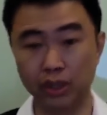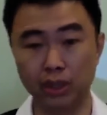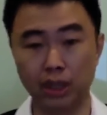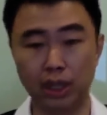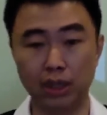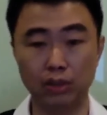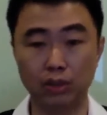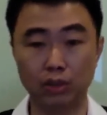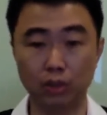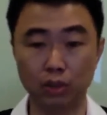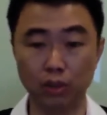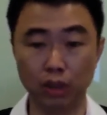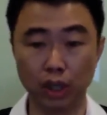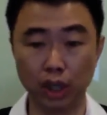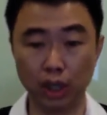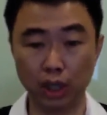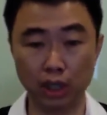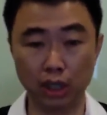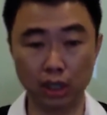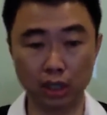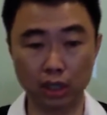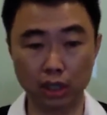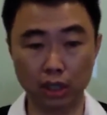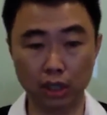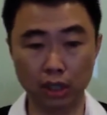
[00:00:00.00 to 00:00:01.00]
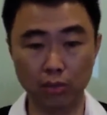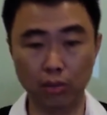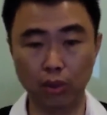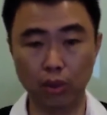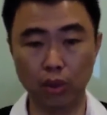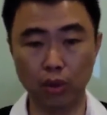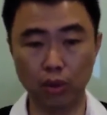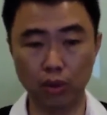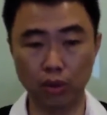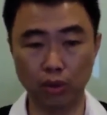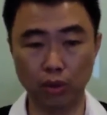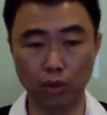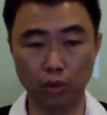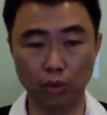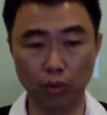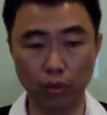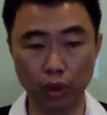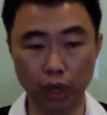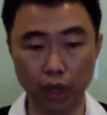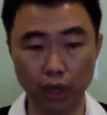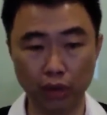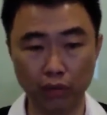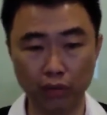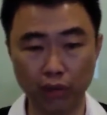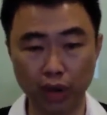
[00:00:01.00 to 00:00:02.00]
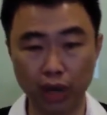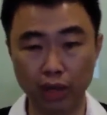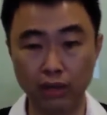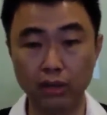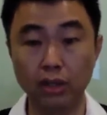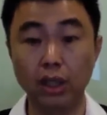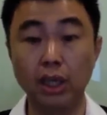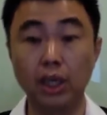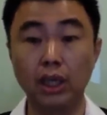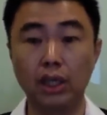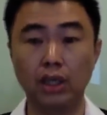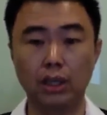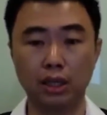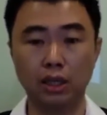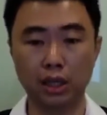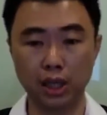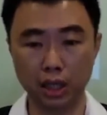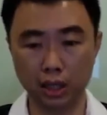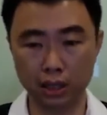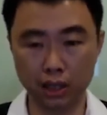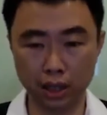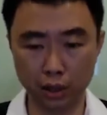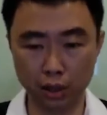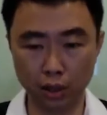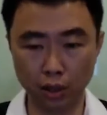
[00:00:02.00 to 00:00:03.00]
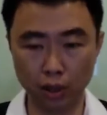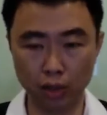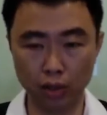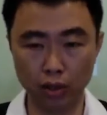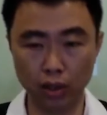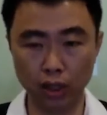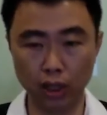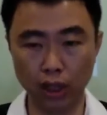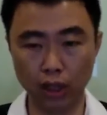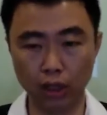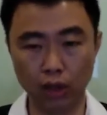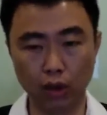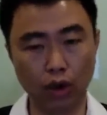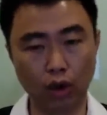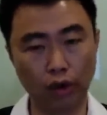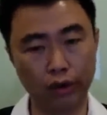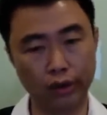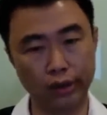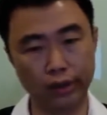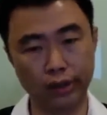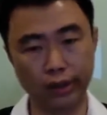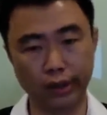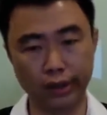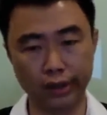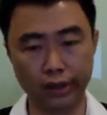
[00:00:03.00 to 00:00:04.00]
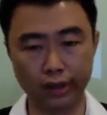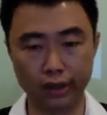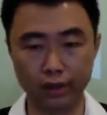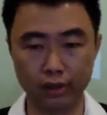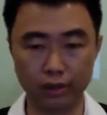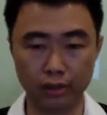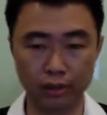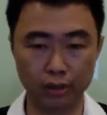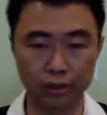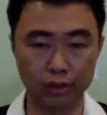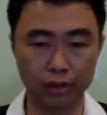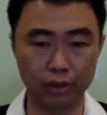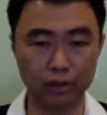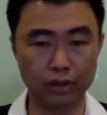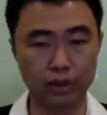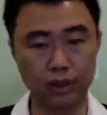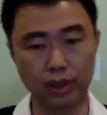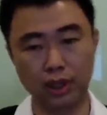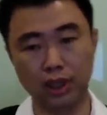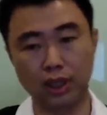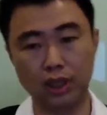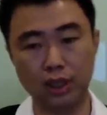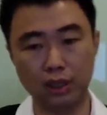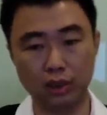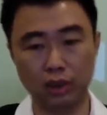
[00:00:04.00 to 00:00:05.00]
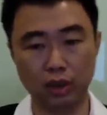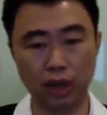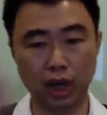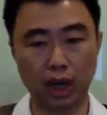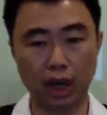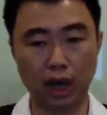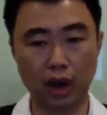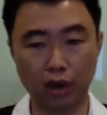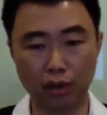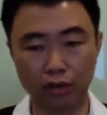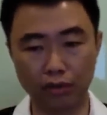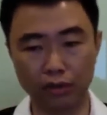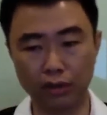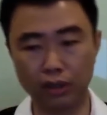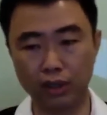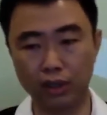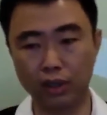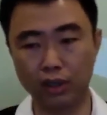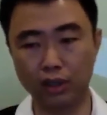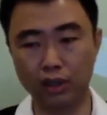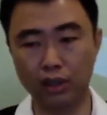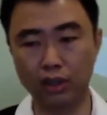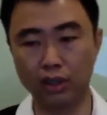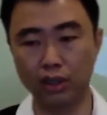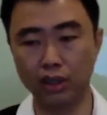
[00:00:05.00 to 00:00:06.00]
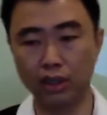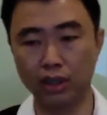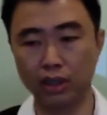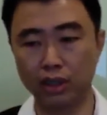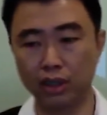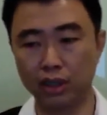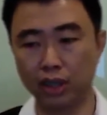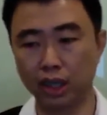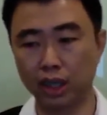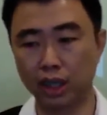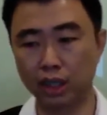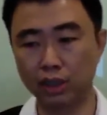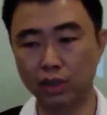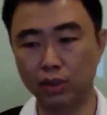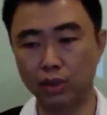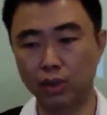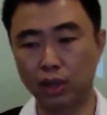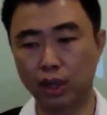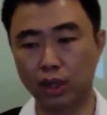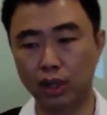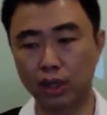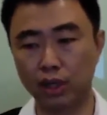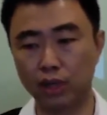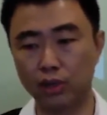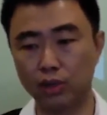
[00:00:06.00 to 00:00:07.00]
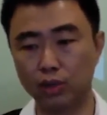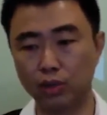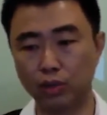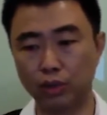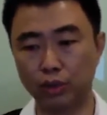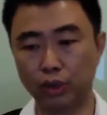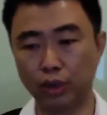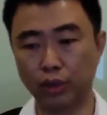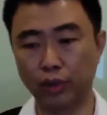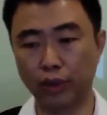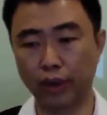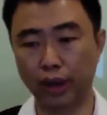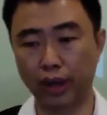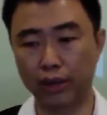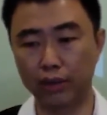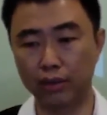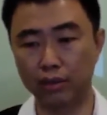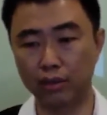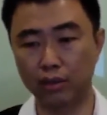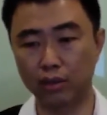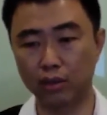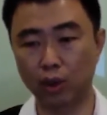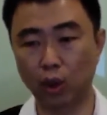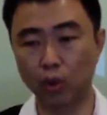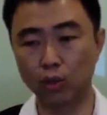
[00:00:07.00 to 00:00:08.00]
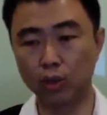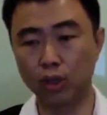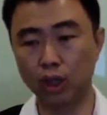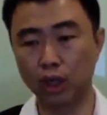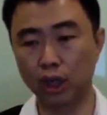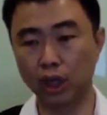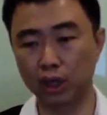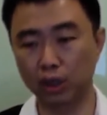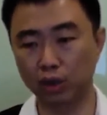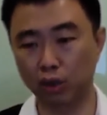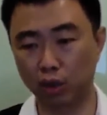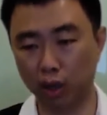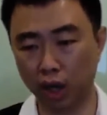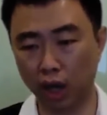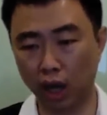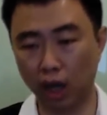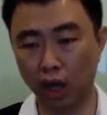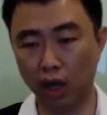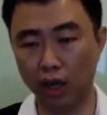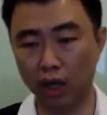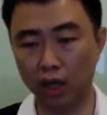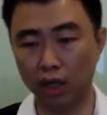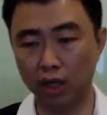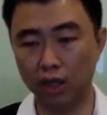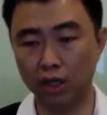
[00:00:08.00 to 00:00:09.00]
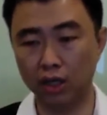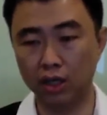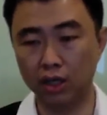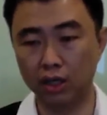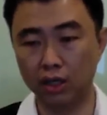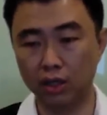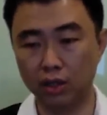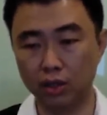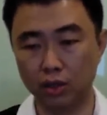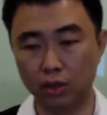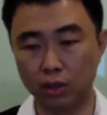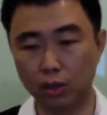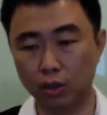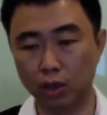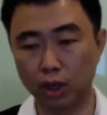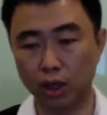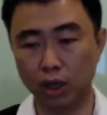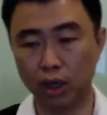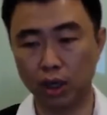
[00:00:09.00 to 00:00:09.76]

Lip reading: It's like, you hit the turbo, really fast, doesn't know how to take the corner, and then, you just skidded your car off the thing. So, and then you regret totaling your car. So,